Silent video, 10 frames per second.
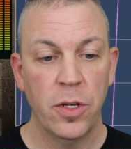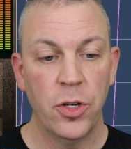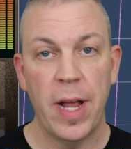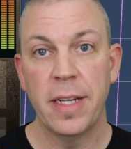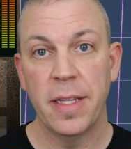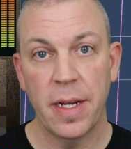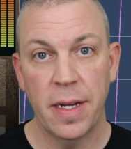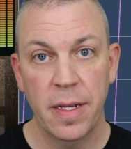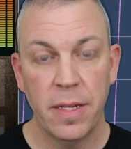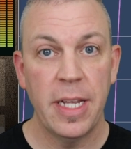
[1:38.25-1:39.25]

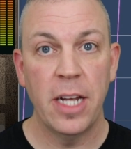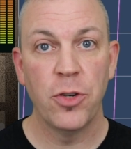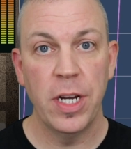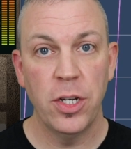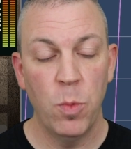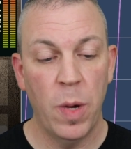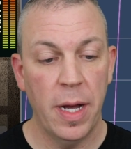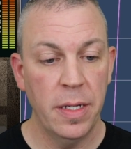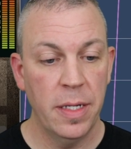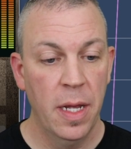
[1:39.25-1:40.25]
drastic, saturation
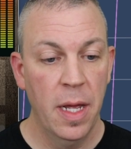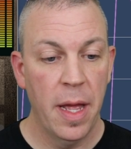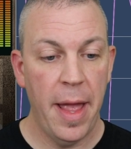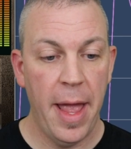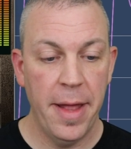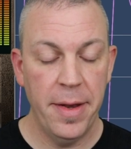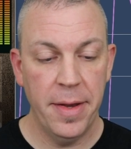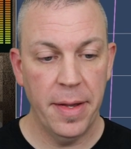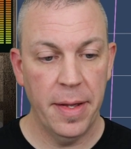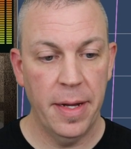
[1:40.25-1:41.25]
wise
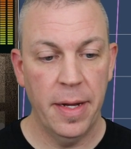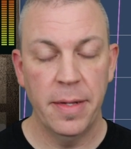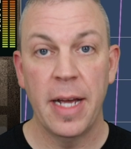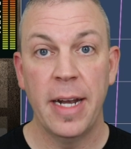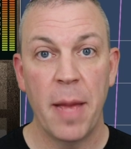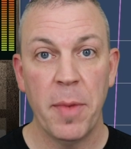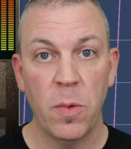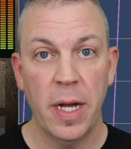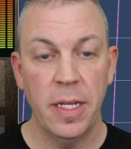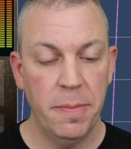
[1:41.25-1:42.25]
and dynamic
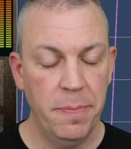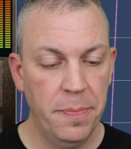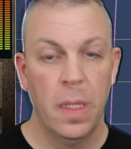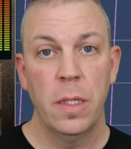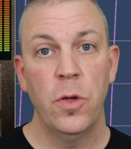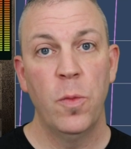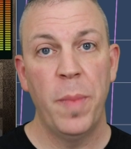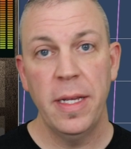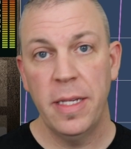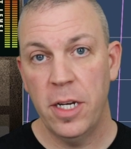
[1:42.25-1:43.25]
wise. So in
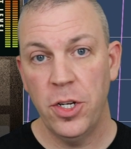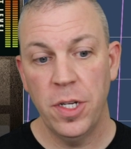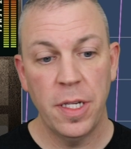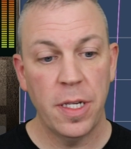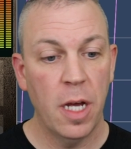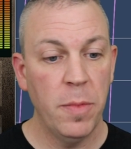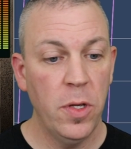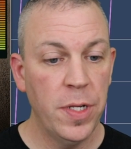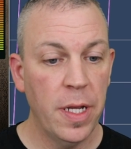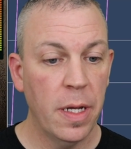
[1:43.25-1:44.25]
my sessions, I'm
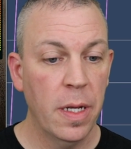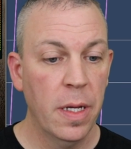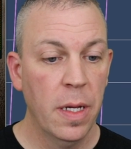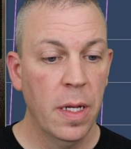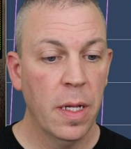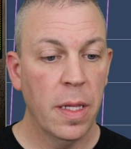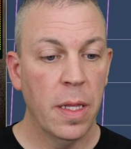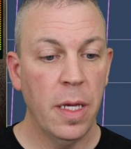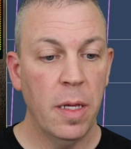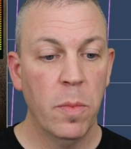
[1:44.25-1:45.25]
using
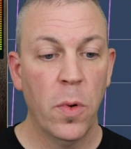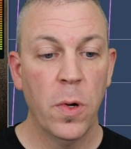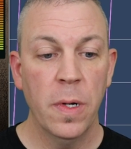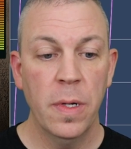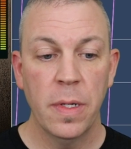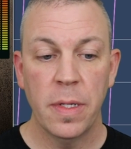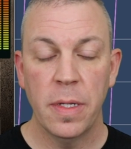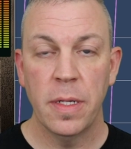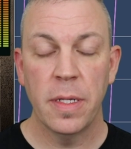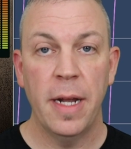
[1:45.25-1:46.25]
the more
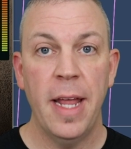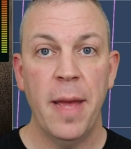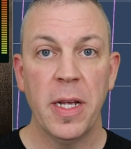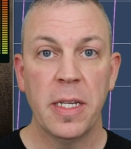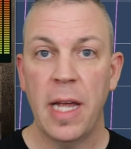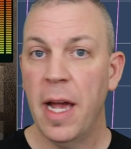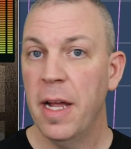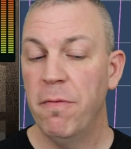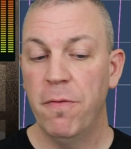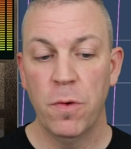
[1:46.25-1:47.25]
dynamic
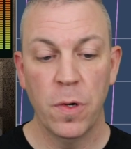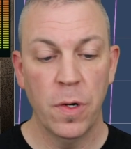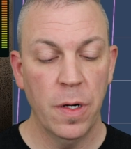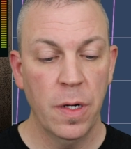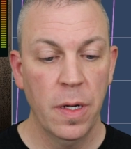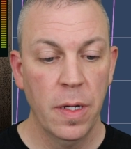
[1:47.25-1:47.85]
side for